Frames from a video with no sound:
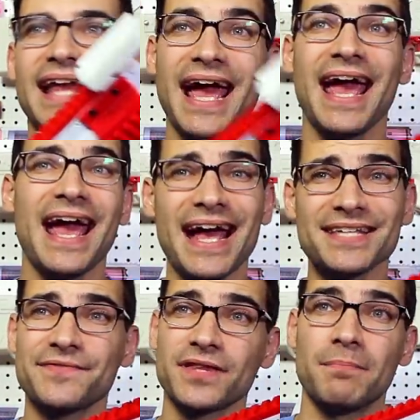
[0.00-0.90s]
And
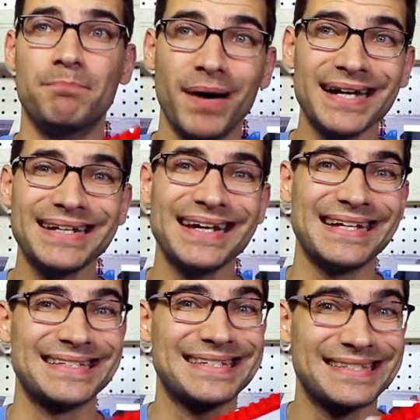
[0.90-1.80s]
as for the button
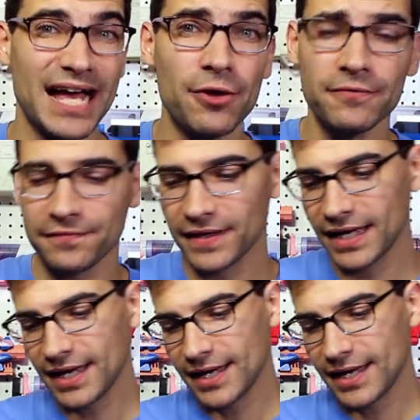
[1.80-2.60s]
itself,